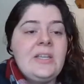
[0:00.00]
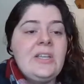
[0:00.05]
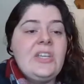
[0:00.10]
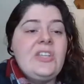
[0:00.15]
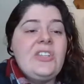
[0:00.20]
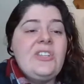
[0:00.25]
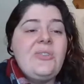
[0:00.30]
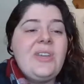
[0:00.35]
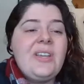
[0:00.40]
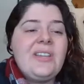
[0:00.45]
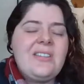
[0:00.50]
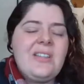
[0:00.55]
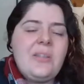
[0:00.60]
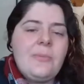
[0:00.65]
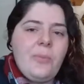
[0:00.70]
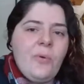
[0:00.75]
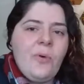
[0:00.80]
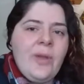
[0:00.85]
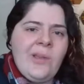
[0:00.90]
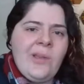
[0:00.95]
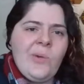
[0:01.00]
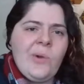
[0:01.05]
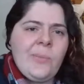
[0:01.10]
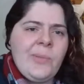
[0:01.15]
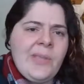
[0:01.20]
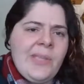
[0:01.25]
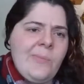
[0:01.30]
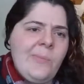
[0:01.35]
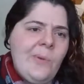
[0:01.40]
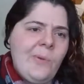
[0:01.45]
you get to the point where
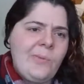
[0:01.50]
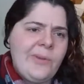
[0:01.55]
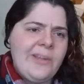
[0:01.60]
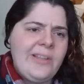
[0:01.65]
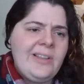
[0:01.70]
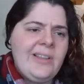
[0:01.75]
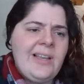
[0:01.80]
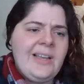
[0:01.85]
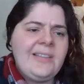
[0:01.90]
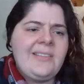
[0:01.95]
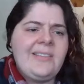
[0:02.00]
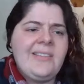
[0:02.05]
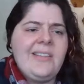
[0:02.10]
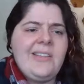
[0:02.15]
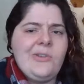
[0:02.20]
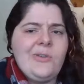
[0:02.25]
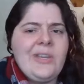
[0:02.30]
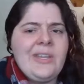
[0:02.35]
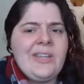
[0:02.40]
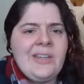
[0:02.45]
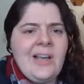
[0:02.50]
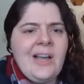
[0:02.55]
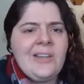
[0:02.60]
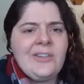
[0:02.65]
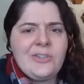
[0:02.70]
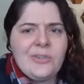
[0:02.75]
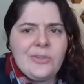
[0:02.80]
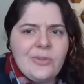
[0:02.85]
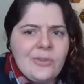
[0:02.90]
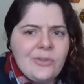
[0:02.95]
people realize that you
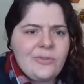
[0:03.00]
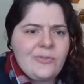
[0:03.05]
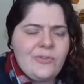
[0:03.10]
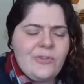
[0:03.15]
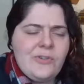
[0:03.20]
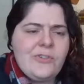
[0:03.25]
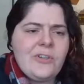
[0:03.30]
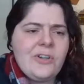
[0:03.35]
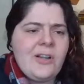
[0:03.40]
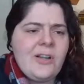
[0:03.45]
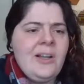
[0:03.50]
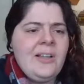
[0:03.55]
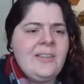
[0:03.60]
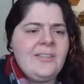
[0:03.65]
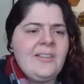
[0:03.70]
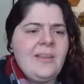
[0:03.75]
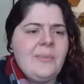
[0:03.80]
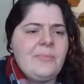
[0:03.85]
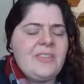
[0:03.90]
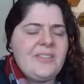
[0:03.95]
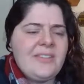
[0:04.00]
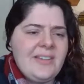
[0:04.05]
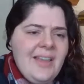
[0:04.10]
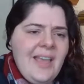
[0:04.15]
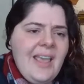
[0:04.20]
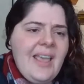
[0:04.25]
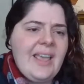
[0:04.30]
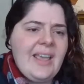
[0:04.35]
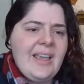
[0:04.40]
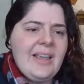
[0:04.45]
cannot do those future concepts
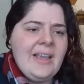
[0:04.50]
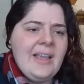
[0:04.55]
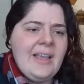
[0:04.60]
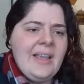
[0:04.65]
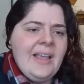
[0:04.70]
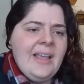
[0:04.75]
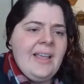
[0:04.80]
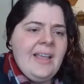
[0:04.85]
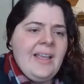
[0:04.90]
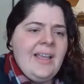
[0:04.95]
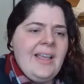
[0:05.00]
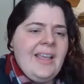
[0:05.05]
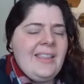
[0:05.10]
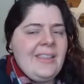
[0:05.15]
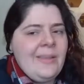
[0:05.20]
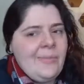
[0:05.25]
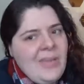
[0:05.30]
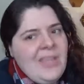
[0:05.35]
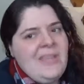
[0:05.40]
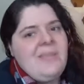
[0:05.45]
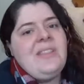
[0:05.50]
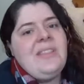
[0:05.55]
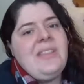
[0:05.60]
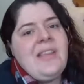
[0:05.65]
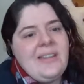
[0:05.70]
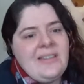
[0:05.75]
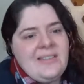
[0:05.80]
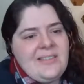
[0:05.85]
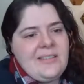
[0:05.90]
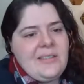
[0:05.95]
today, and that maybe
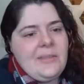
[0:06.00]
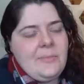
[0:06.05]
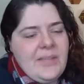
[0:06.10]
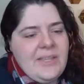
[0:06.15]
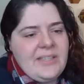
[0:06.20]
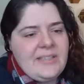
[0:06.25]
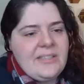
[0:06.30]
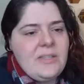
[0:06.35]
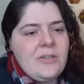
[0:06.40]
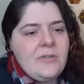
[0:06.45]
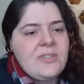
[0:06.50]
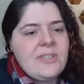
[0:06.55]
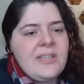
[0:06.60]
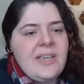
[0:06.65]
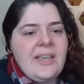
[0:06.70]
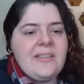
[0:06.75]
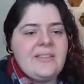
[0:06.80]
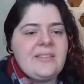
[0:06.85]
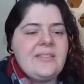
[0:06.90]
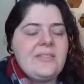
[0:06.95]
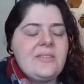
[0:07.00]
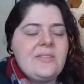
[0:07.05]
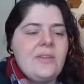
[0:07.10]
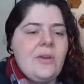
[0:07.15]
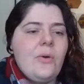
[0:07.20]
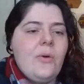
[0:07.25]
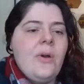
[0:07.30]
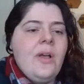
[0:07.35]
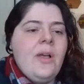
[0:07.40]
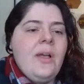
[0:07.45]
that isn't the best use case. And
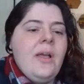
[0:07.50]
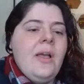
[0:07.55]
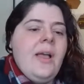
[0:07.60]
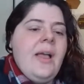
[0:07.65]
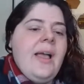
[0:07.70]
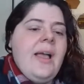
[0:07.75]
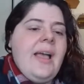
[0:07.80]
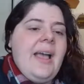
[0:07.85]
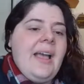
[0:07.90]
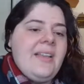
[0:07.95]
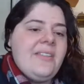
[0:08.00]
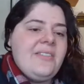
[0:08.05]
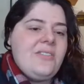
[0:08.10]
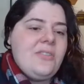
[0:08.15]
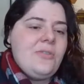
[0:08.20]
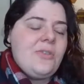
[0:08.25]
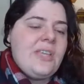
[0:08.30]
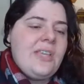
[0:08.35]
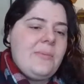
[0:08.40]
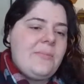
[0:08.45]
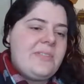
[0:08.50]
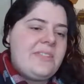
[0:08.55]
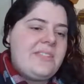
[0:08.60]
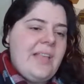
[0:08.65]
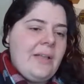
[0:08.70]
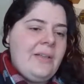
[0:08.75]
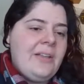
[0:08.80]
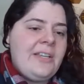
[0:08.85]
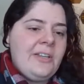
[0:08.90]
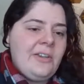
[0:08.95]
so as you keep
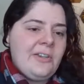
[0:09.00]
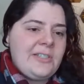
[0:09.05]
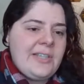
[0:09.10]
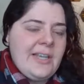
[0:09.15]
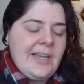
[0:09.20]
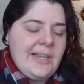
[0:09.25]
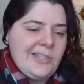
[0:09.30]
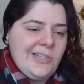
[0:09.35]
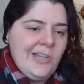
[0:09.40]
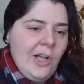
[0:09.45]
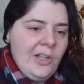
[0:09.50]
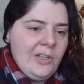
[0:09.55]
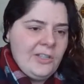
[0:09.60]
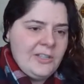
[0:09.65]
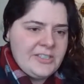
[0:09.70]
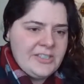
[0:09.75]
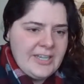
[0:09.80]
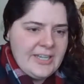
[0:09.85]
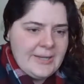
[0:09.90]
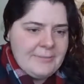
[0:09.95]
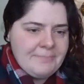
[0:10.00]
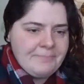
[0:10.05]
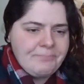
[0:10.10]
selling your technology,